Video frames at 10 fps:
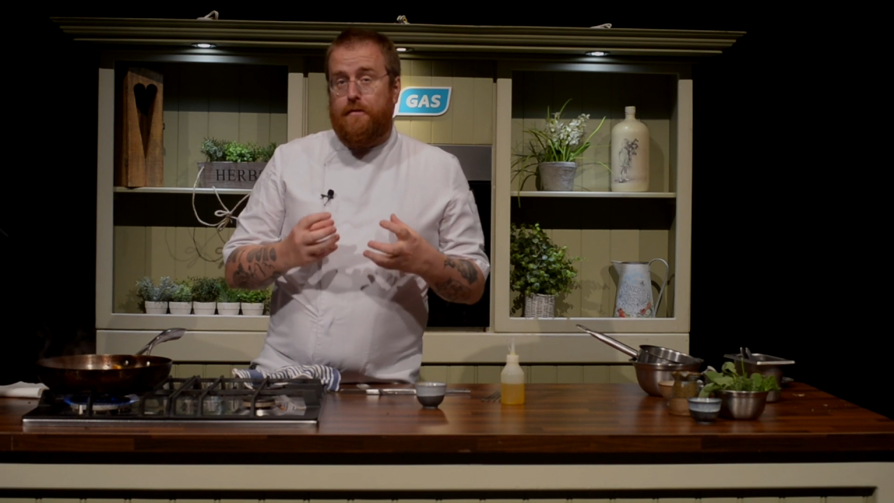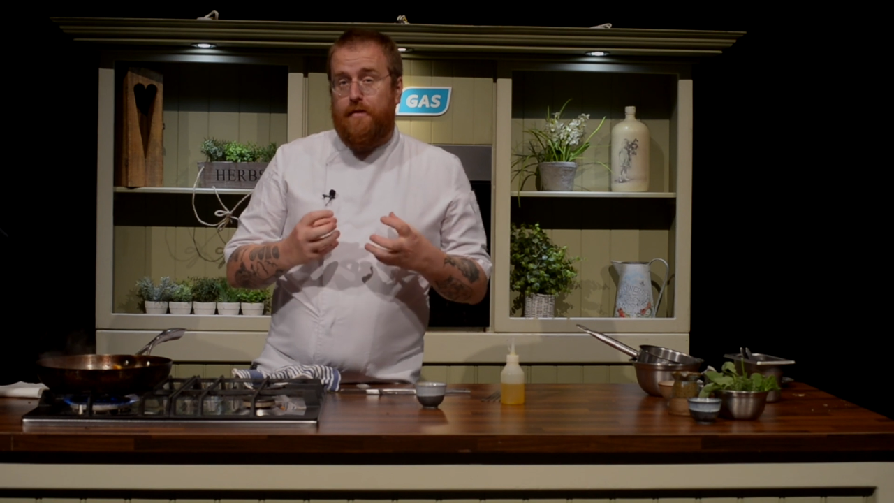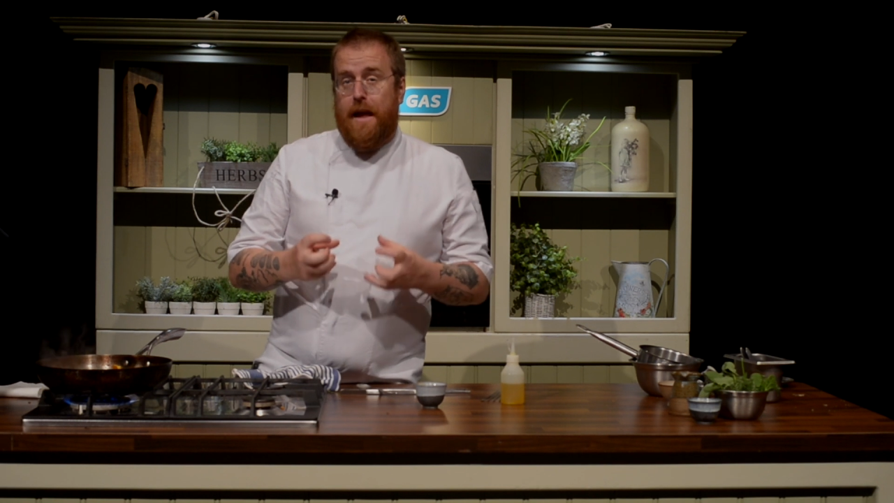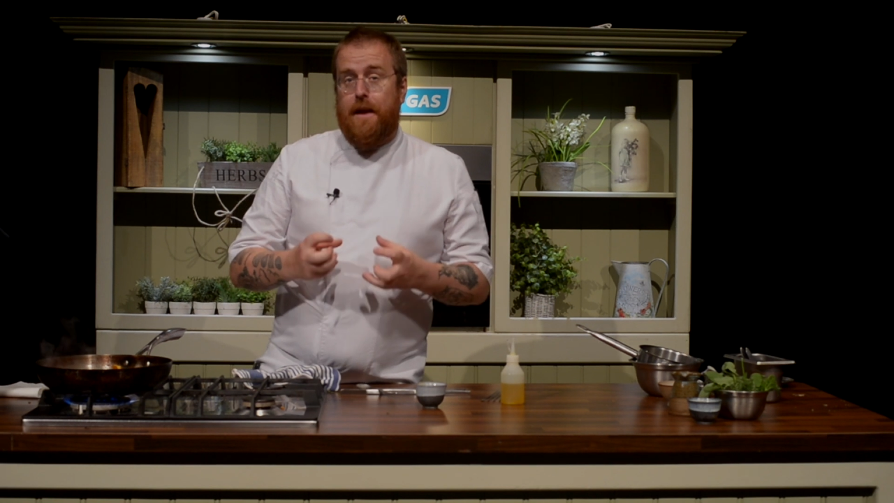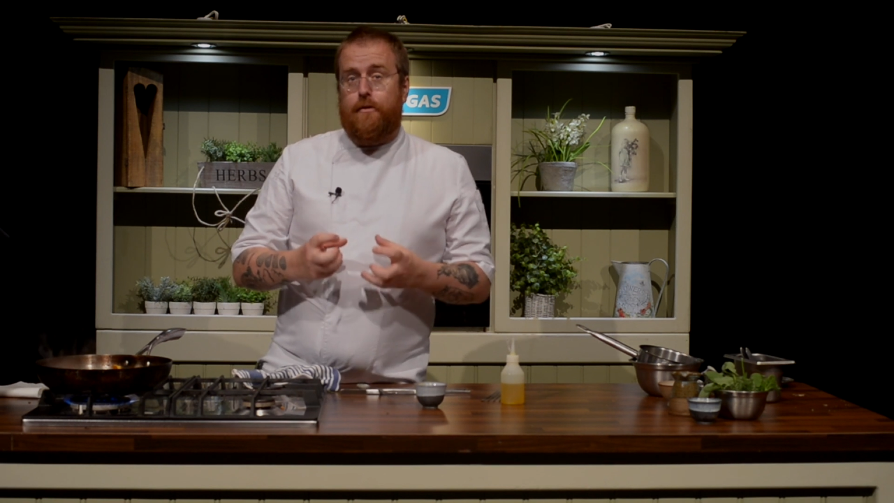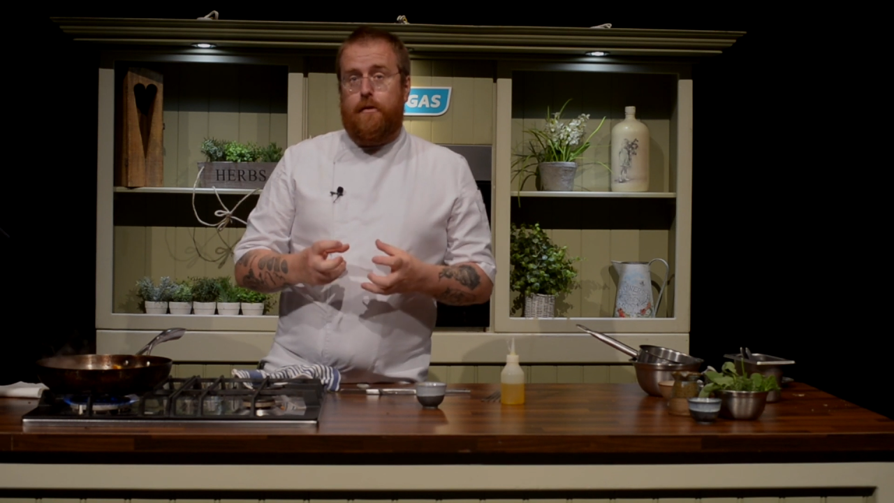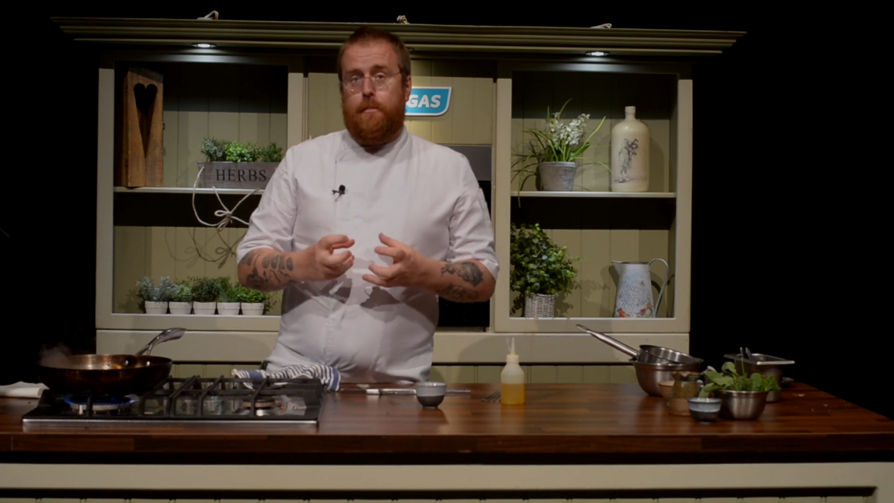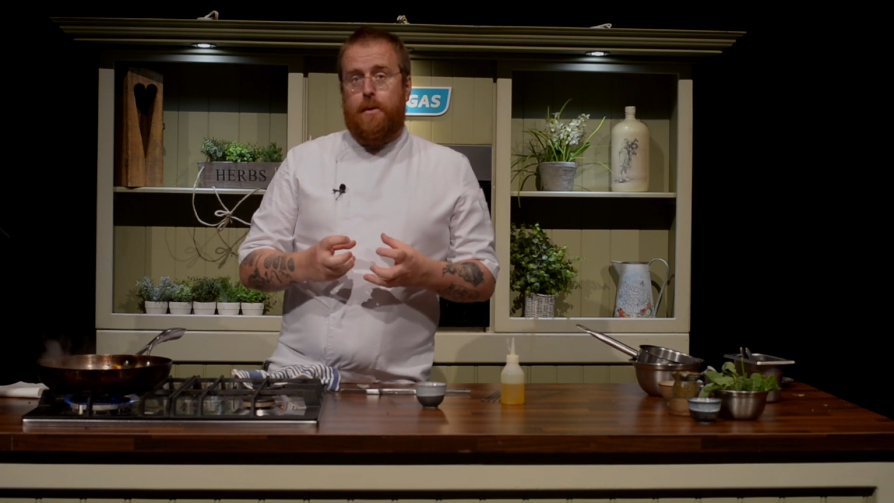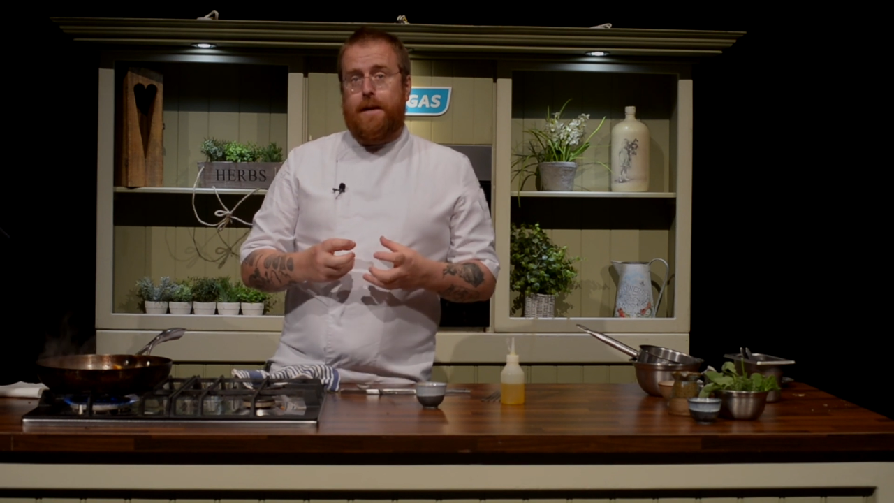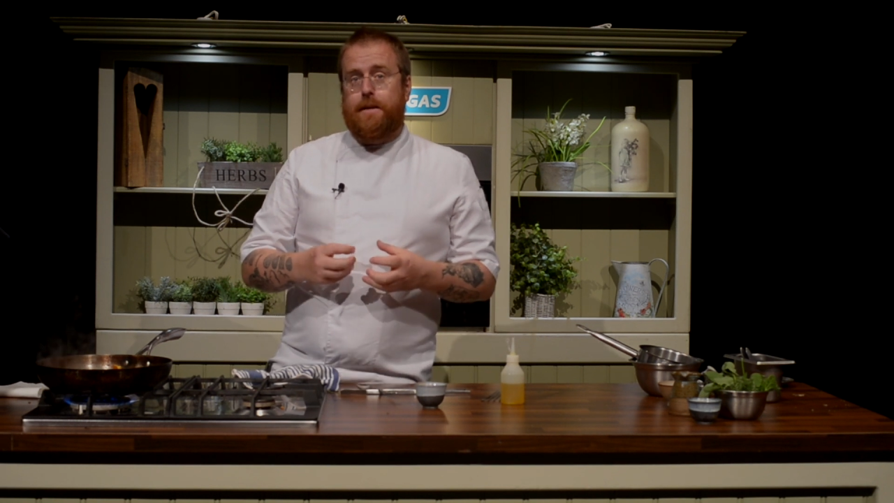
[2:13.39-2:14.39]
flavor of the
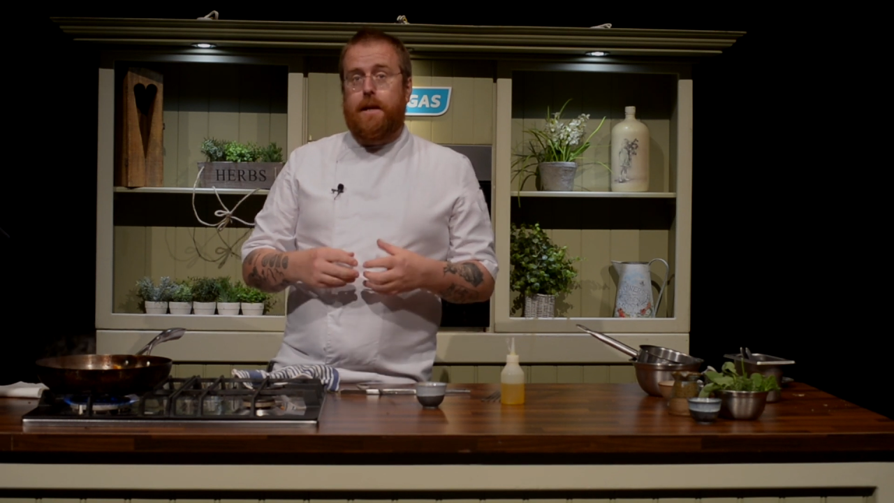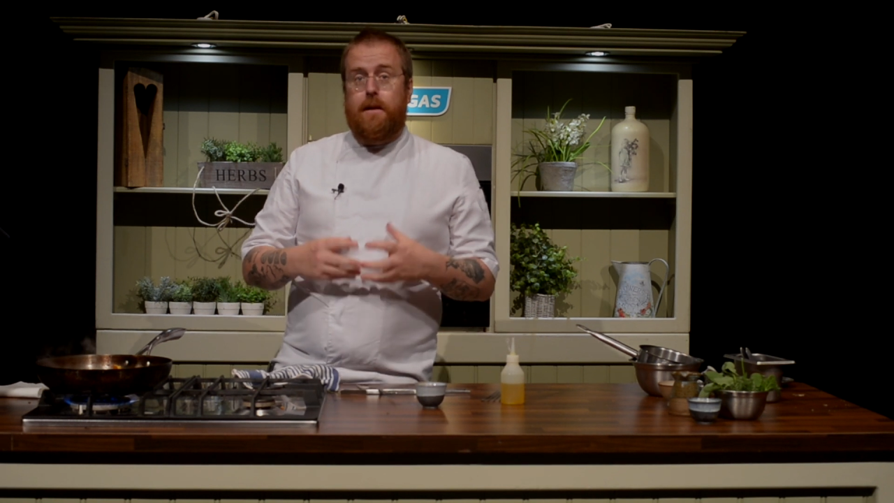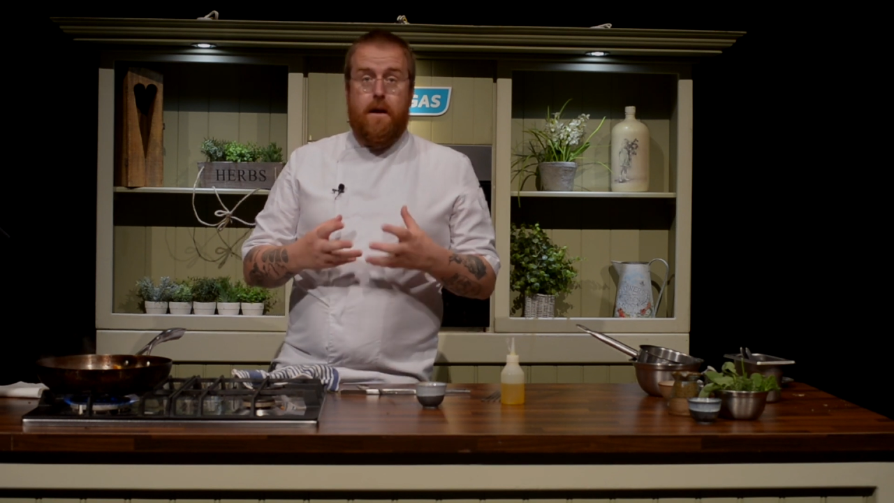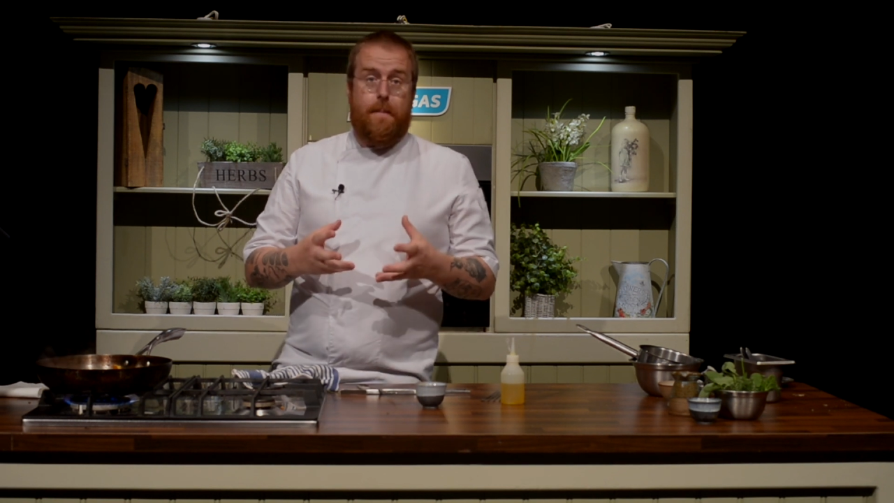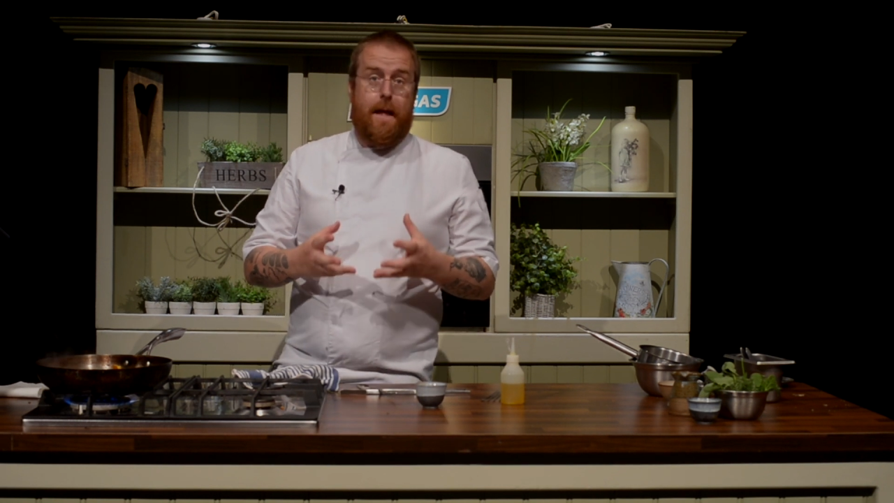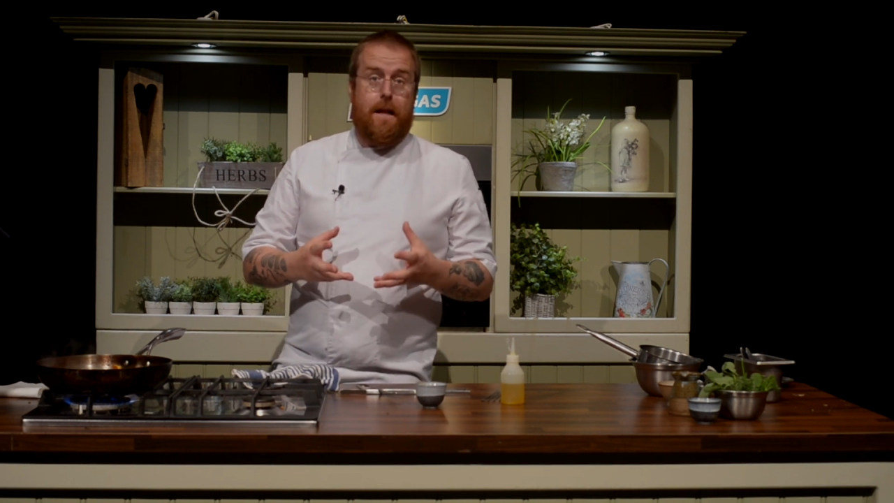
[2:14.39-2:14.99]
brandy, not the